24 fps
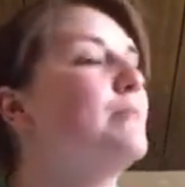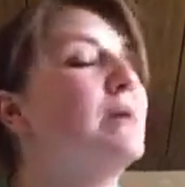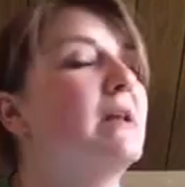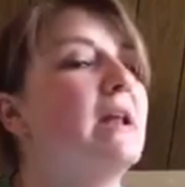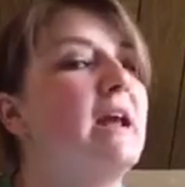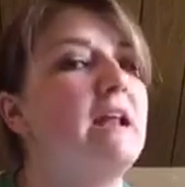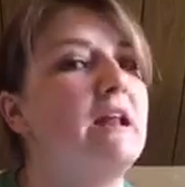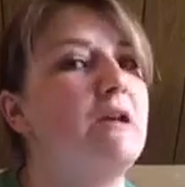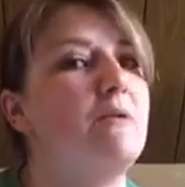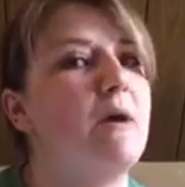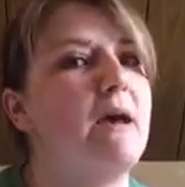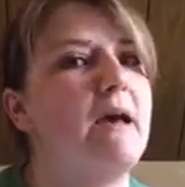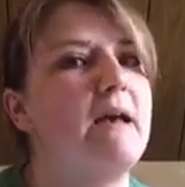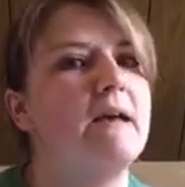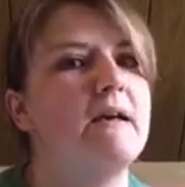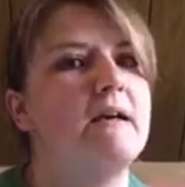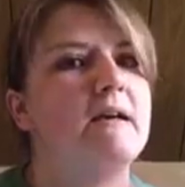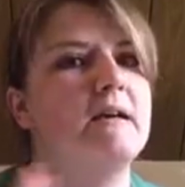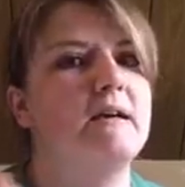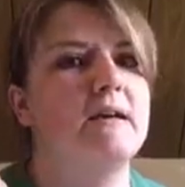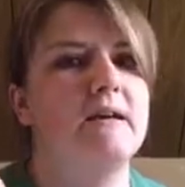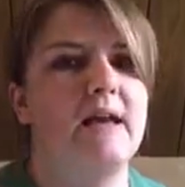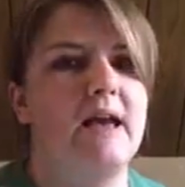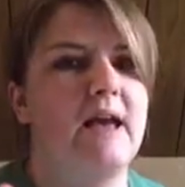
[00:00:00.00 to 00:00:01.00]
But anyway,
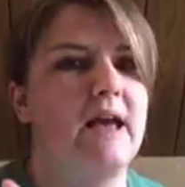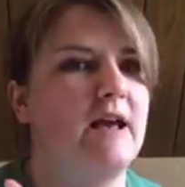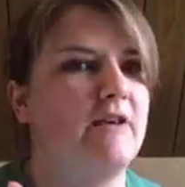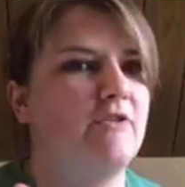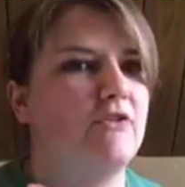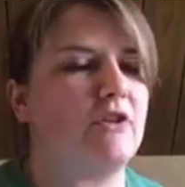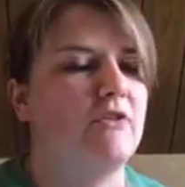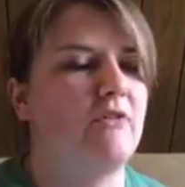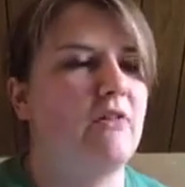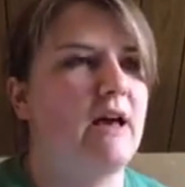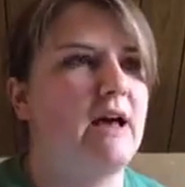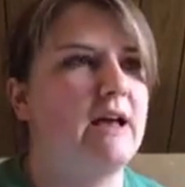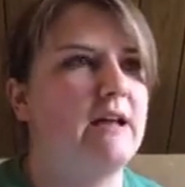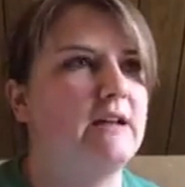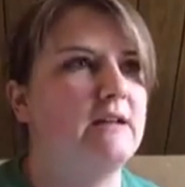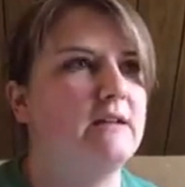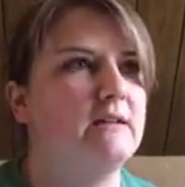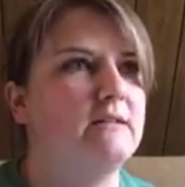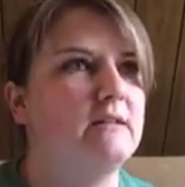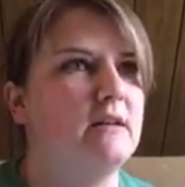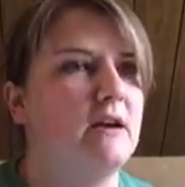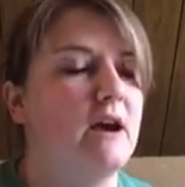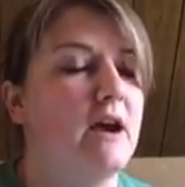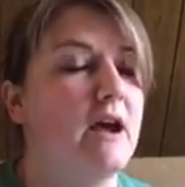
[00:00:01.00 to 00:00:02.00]
hang their
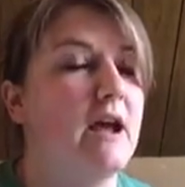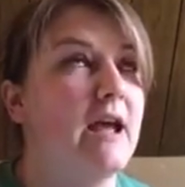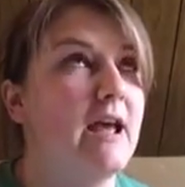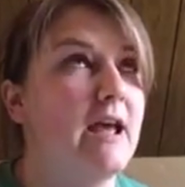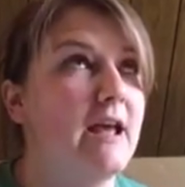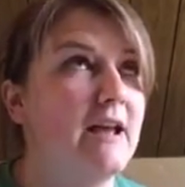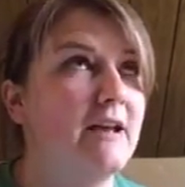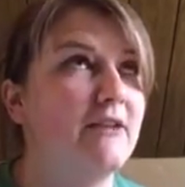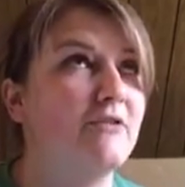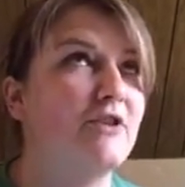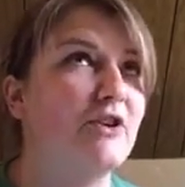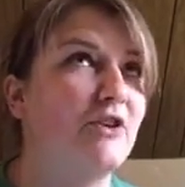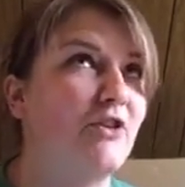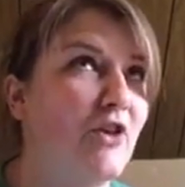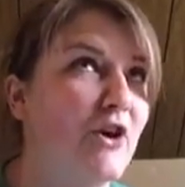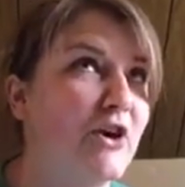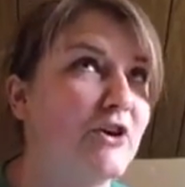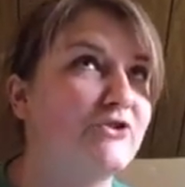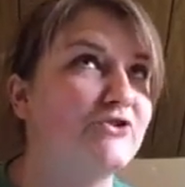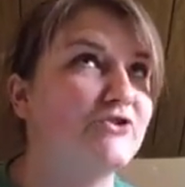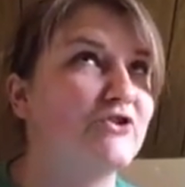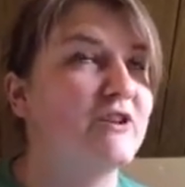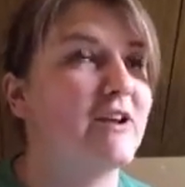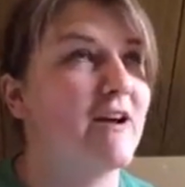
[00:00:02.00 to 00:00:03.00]

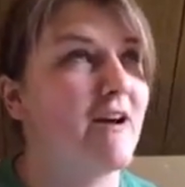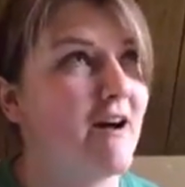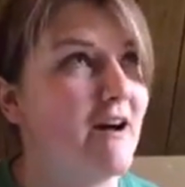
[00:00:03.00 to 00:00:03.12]
laundry